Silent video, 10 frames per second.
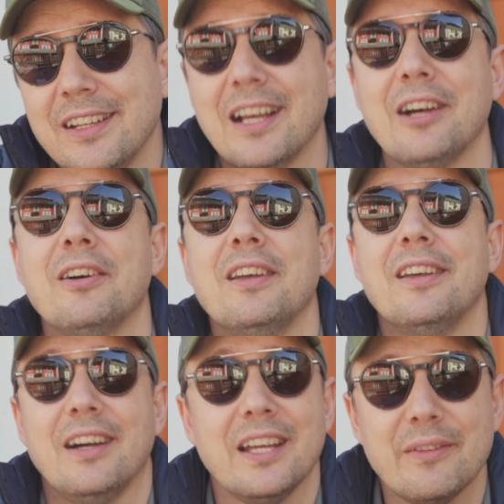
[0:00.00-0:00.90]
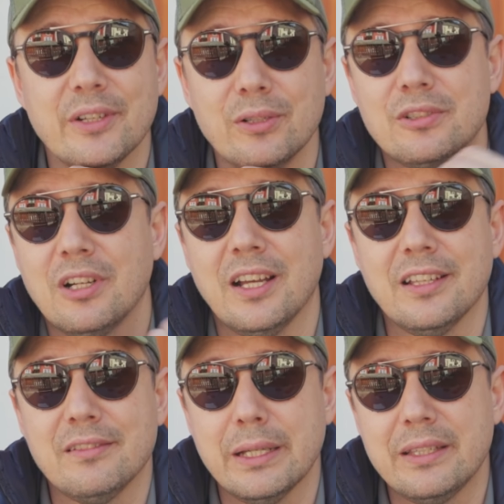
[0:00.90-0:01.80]
Now, I have an ultra
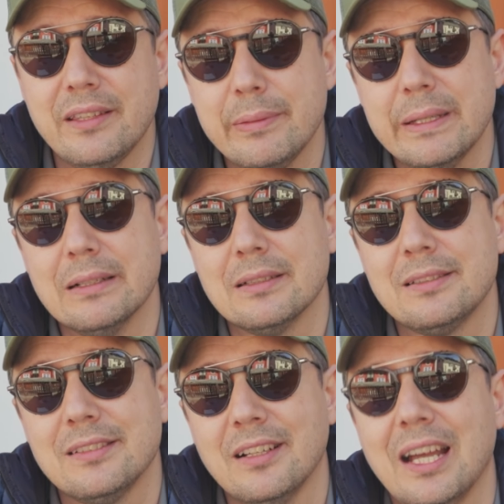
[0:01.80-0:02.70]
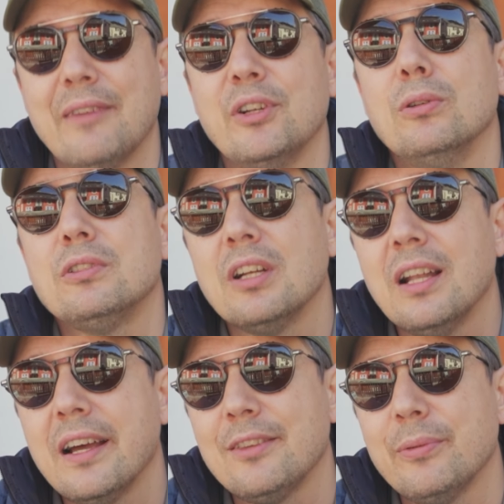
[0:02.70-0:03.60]
lightweight quilt, I have an ultra
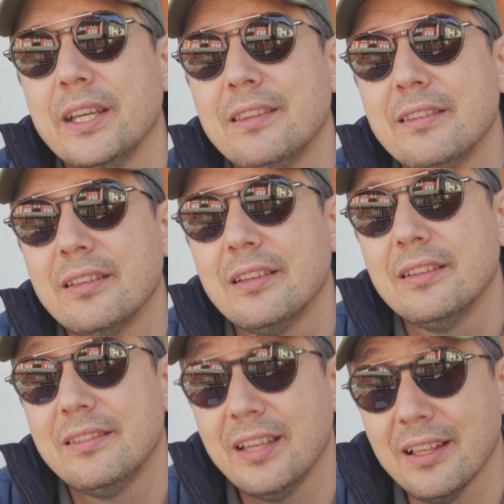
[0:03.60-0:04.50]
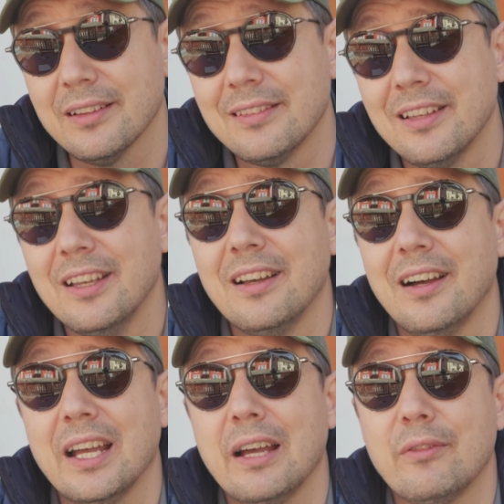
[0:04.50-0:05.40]
lightweight tent,
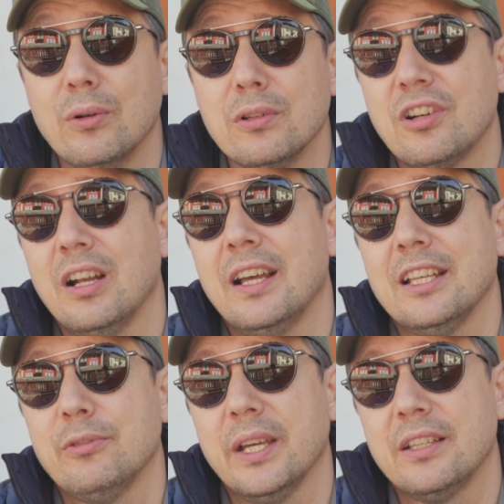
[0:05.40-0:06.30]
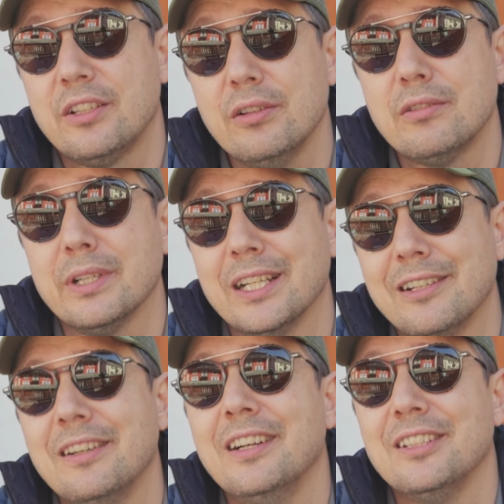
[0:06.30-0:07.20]
I have ultra lightweight
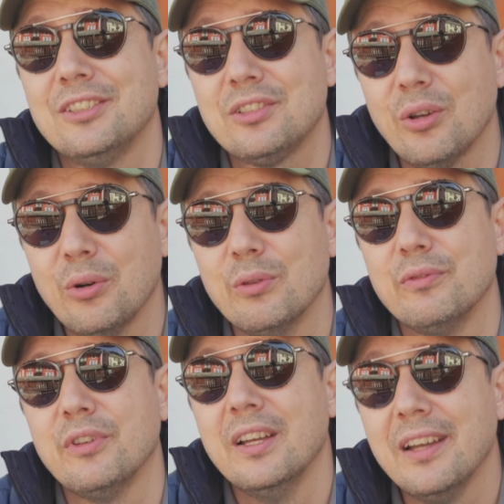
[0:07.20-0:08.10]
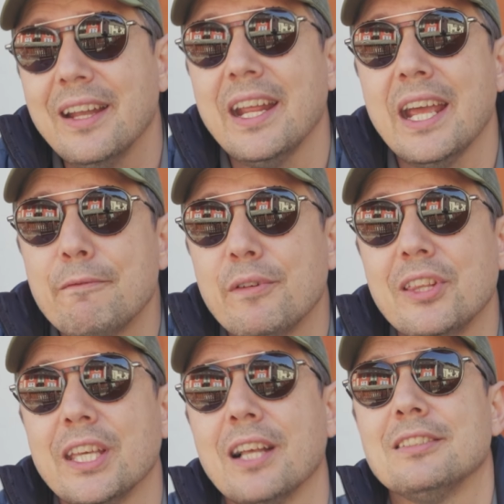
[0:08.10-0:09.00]
cookware, stove, and
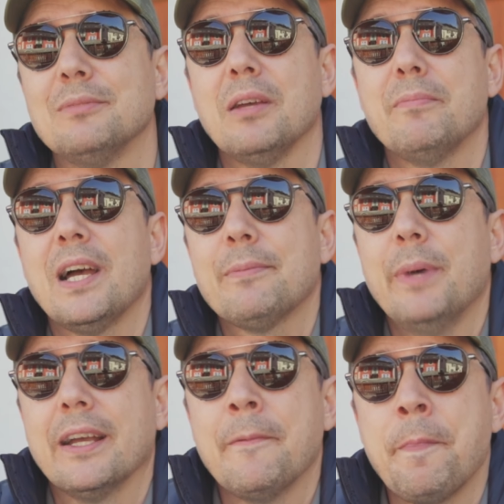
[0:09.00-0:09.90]
everything else in my backpack.